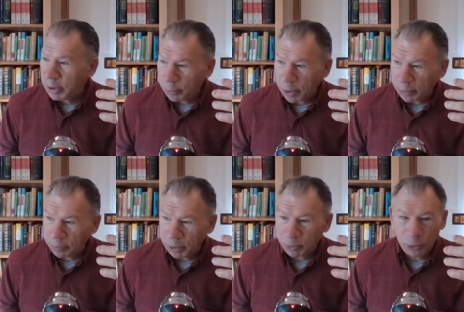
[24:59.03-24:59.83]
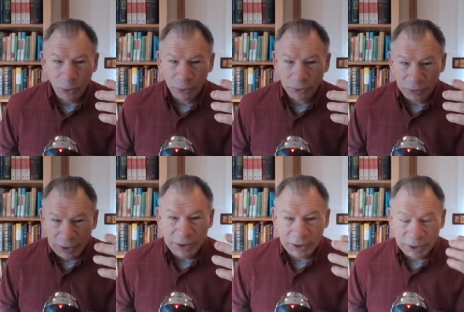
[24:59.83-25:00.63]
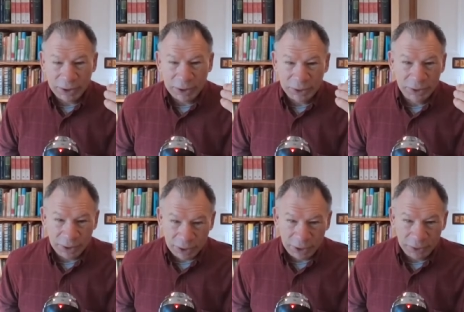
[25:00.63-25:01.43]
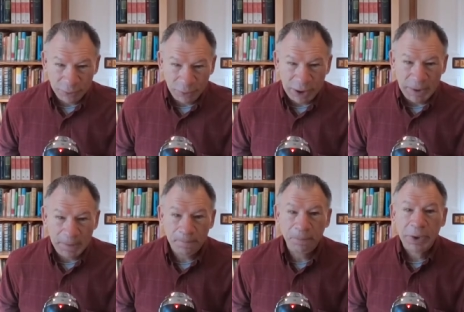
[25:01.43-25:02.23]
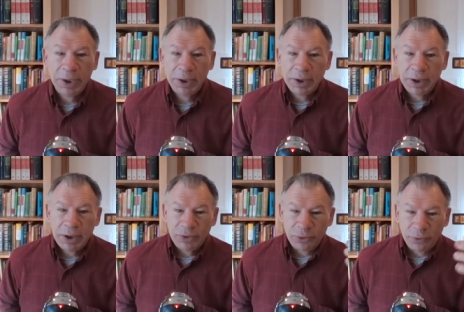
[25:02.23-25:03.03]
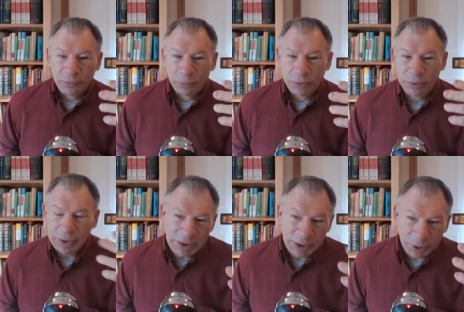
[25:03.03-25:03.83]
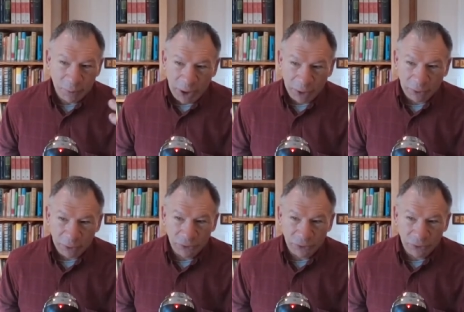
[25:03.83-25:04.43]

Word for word: about people or think in an unkind way. So if we're thinking about our